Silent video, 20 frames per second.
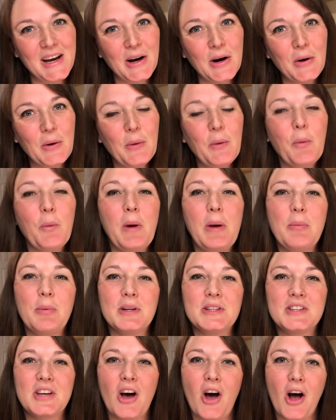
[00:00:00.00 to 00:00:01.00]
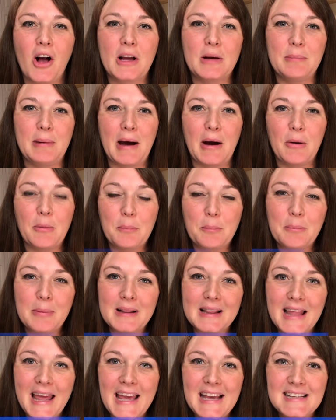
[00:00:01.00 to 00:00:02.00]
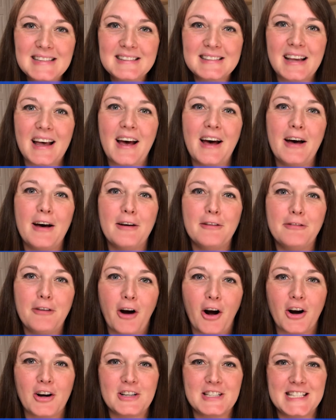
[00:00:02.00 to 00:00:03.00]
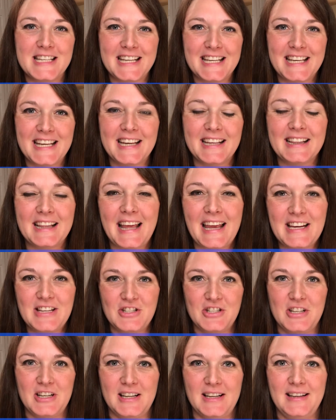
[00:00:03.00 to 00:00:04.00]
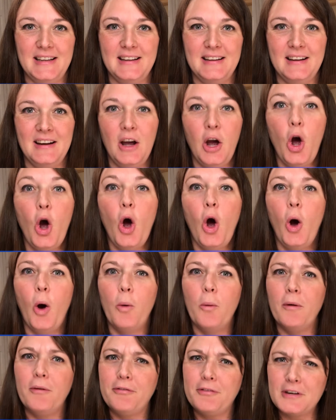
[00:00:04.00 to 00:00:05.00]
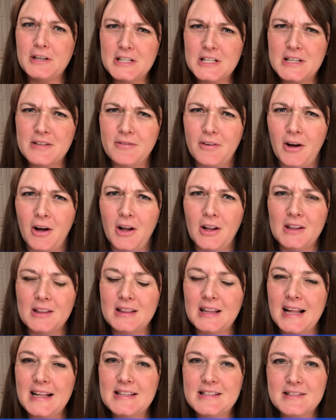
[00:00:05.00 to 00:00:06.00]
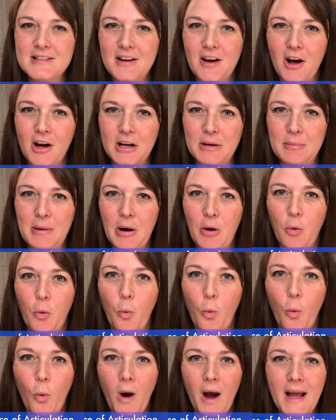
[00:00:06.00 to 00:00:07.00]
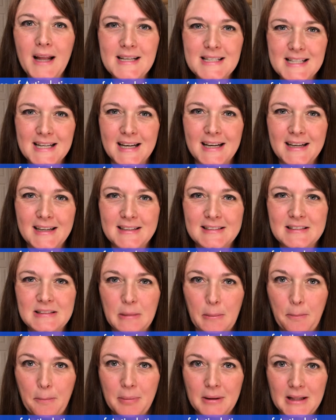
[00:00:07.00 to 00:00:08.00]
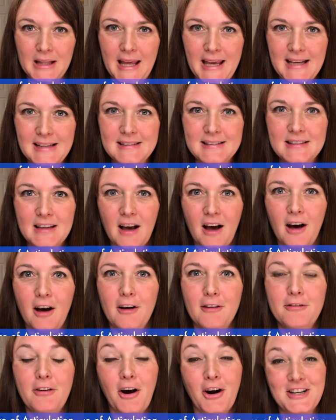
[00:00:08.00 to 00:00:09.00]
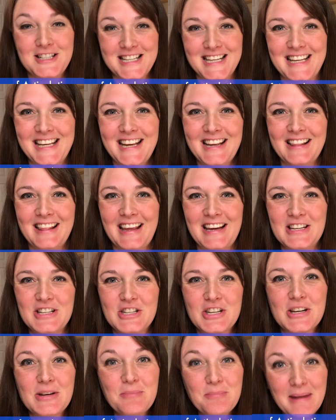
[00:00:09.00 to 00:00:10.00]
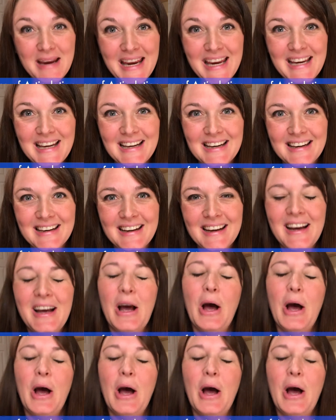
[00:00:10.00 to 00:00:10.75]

video, we will talk about place of articulation. Well, first of all, let's talk about what does place of articulation mean?